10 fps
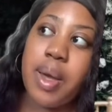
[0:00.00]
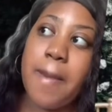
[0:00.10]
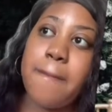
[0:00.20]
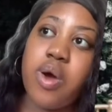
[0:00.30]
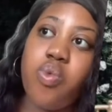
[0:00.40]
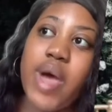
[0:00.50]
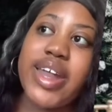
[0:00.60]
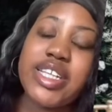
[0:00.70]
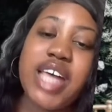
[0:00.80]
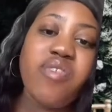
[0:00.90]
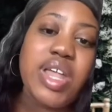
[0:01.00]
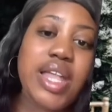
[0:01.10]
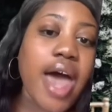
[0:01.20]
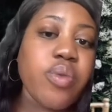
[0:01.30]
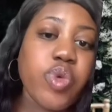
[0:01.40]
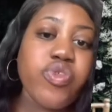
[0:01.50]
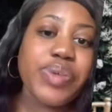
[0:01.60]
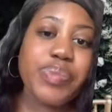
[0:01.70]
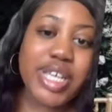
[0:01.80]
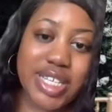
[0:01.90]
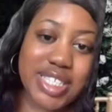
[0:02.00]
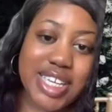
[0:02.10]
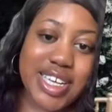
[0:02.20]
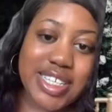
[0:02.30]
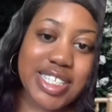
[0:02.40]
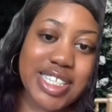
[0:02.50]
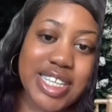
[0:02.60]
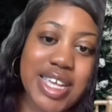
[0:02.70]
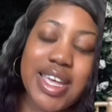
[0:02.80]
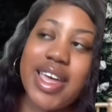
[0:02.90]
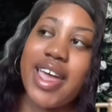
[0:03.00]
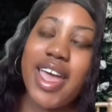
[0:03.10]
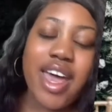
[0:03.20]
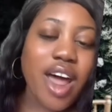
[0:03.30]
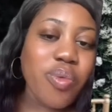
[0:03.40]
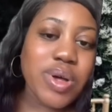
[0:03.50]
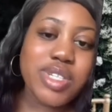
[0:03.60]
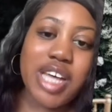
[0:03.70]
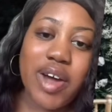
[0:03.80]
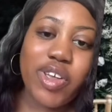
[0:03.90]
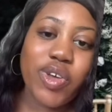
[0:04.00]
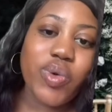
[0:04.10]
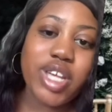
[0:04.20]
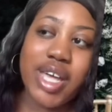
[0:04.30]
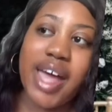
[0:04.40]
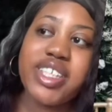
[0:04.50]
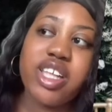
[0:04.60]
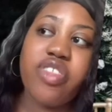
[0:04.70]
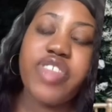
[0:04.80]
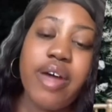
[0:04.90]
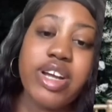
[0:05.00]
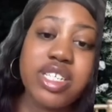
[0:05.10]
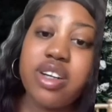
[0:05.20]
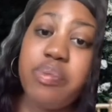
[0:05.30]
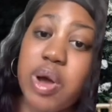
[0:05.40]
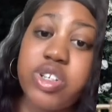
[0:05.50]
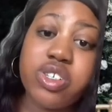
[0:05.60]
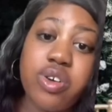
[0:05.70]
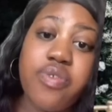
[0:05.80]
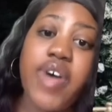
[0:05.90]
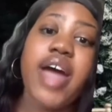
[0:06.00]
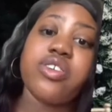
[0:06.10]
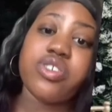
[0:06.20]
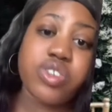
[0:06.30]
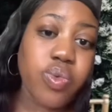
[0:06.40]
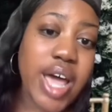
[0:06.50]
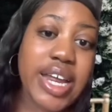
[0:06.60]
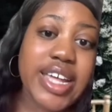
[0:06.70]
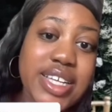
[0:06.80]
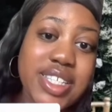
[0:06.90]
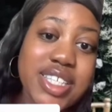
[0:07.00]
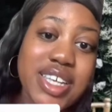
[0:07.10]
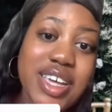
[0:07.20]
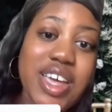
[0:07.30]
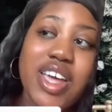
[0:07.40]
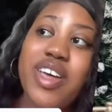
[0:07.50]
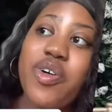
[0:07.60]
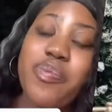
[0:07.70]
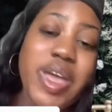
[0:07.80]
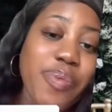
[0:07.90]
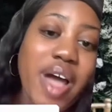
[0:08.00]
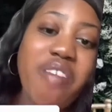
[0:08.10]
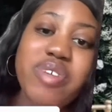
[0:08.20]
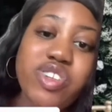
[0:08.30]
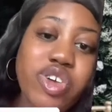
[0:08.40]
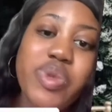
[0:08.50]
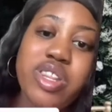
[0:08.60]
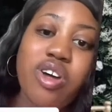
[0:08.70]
But weddings have a lot of moving pieces. And I will tell you, yes, there is an emotional factor to weddings. People have been dreaming their